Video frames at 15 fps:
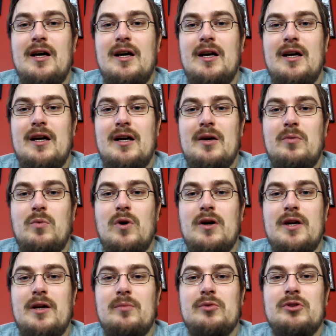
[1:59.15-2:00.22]
and
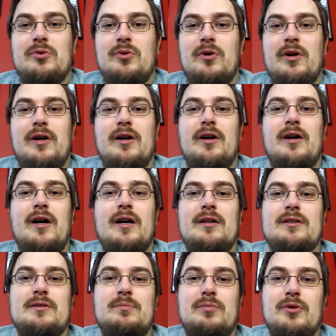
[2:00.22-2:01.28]
Joakim Soria
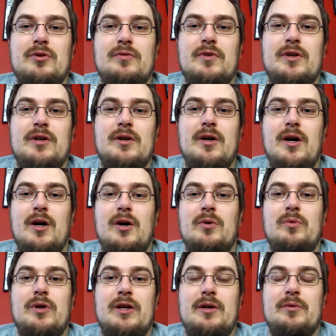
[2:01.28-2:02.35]
has proven
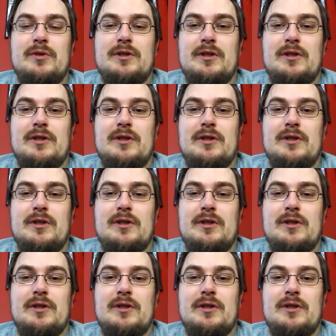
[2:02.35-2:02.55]
when he was